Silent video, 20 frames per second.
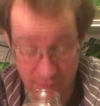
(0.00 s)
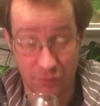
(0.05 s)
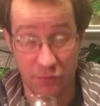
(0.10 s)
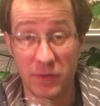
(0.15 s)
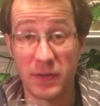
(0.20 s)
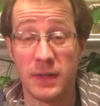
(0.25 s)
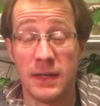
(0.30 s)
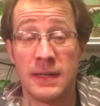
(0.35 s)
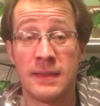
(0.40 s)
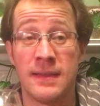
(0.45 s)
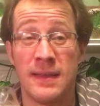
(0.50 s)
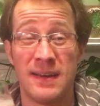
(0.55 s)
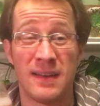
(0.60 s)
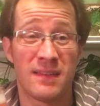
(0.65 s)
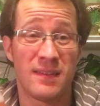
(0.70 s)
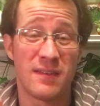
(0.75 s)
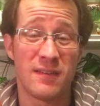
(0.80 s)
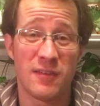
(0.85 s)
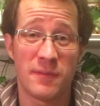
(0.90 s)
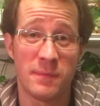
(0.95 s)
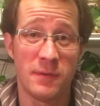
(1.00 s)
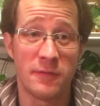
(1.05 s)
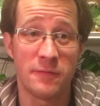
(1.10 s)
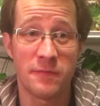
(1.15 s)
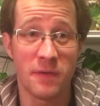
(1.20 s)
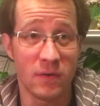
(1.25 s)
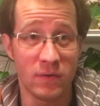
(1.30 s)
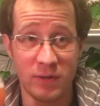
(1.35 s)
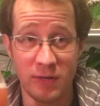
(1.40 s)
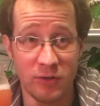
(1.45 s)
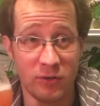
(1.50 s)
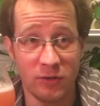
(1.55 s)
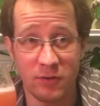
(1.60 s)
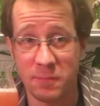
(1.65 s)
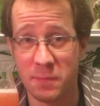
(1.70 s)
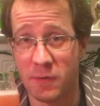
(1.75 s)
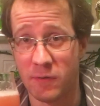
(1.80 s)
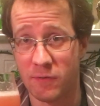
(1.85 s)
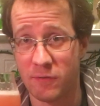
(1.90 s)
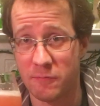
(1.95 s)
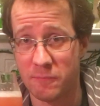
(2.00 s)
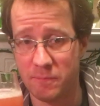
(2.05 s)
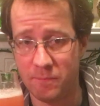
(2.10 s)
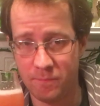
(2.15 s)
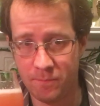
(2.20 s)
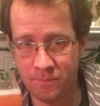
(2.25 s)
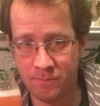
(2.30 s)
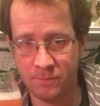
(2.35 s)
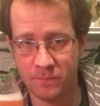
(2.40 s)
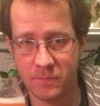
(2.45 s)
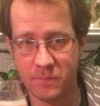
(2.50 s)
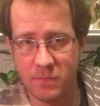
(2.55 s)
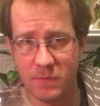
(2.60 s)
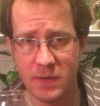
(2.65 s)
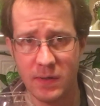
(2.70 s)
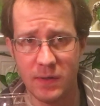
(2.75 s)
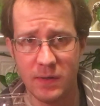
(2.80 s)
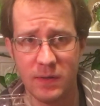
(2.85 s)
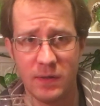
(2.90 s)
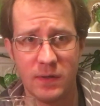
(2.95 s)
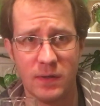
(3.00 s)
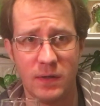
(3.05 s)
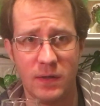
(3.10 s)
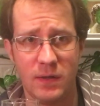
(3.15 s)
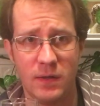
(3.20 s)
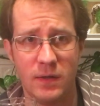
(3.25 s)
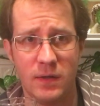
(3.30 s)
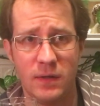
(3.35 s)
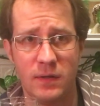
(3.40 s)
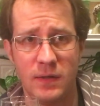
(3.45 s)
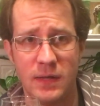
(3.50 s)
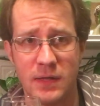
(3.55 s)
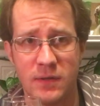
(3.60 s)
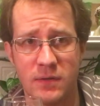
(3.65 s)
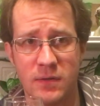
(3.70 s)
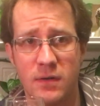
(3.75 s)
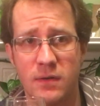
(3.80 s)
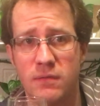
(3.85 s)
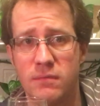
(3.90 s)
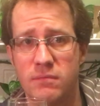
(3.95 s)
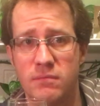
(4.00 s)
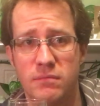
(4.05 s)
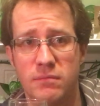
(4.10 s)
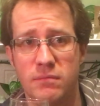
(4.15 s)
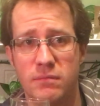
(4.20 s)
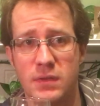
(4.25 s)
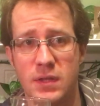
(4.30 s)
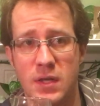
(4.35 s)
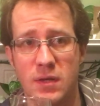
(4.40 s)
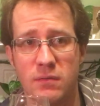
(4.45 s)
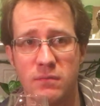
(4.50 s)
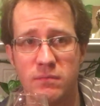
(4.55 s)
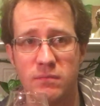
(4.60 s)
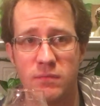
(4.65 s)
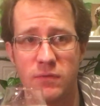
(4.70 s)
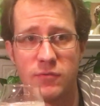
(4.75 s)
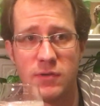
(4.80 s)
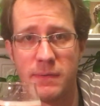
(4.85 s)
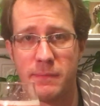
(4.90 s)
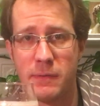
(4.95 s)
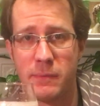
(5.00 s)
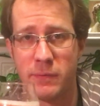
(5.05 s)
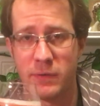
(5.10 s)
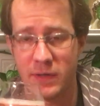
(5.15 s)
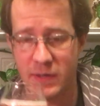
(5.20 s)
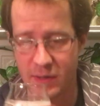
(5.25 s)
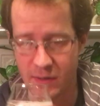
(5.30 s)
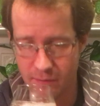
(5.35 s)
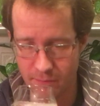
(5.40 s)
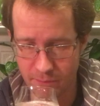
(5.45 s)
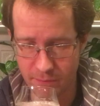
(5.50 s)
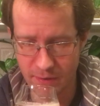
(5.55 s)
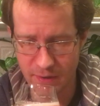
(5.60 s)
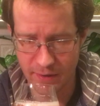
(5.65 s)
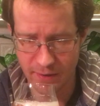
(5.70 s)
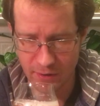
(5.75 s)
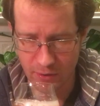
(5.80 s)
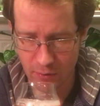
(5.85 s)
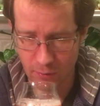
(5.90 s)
So I really like that. It doesn't smell funky. It just smells like tart, you know, strawberry banana